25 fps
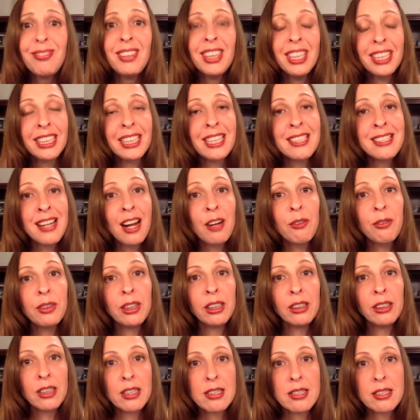And that's not
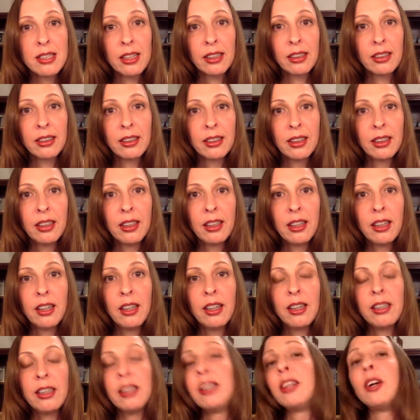realistic.
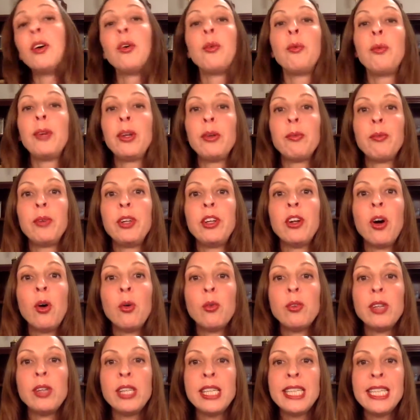We
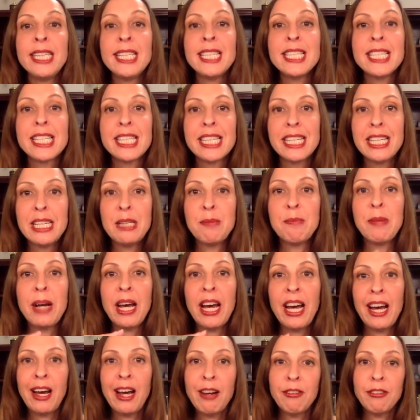don't need to keep
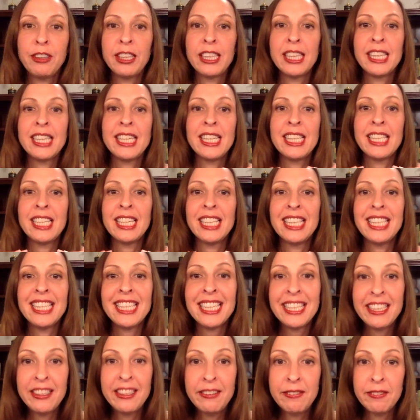everything
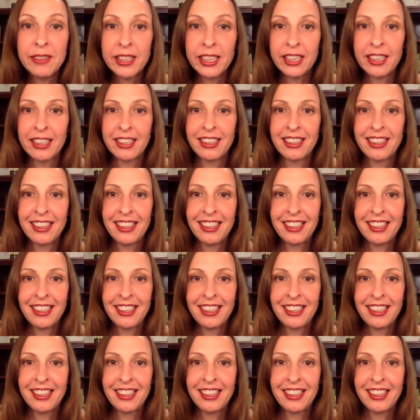even.